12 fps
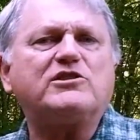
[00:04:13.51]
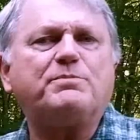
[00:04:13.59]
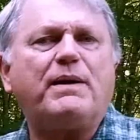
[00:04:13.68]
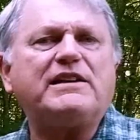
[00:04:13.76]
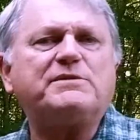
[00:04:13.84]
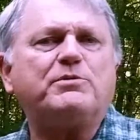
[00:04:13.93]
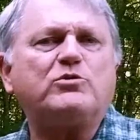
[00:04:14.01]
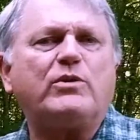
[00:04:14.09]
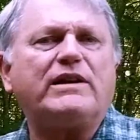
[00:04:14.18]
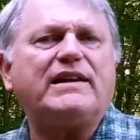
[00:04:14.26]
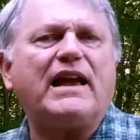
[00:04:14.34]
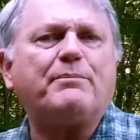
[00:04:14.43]
space
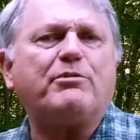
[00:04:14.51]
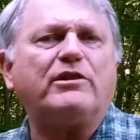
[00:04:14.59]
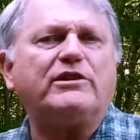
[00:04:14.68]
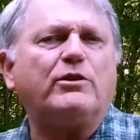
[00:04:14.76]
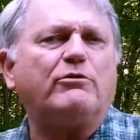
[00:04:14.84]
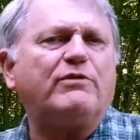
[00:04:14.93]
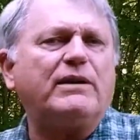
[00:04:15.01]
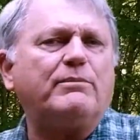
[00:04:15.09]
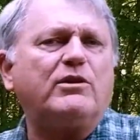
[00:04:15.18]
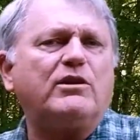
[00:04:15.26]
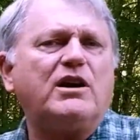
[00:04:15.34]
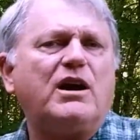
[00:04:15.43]
between April and
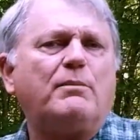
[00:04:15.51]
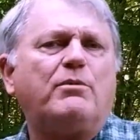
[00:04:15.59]
November,